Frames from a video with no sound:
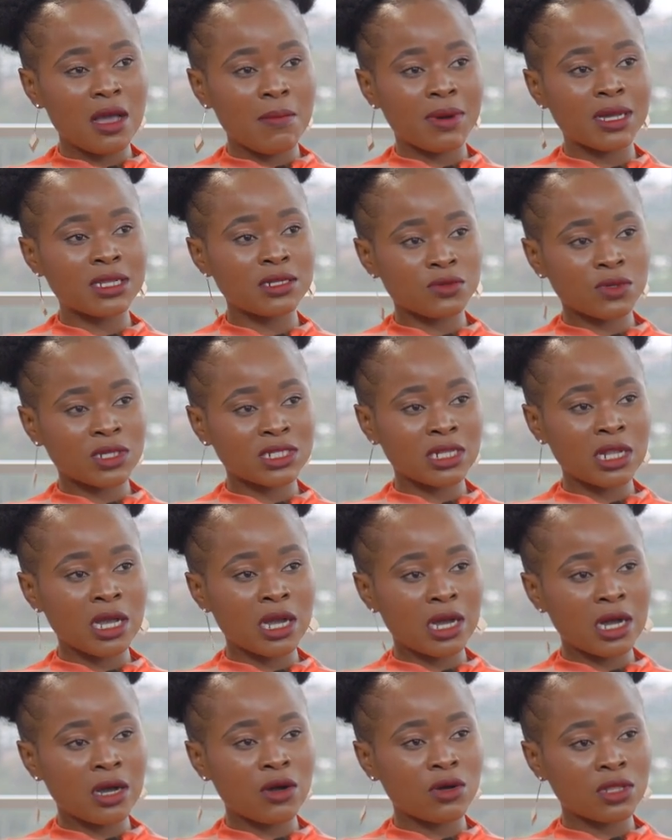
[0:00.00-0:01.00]
But it was
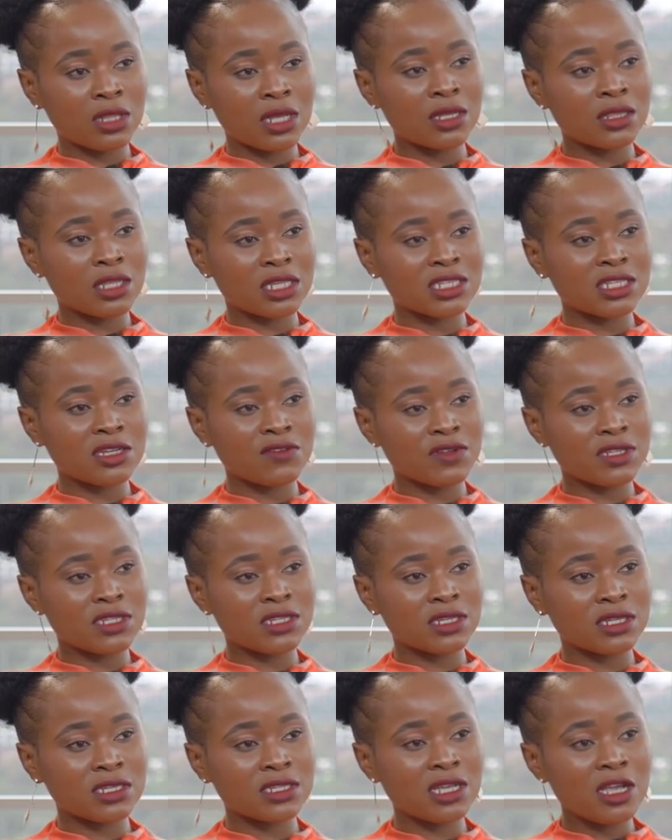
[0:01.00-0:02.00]
like on, on the
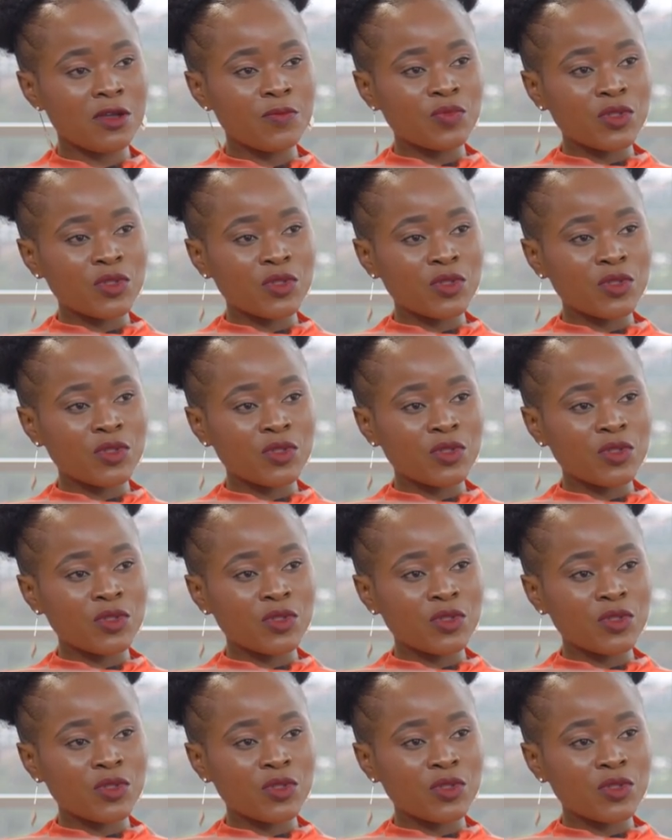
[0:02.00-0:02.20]
seventies.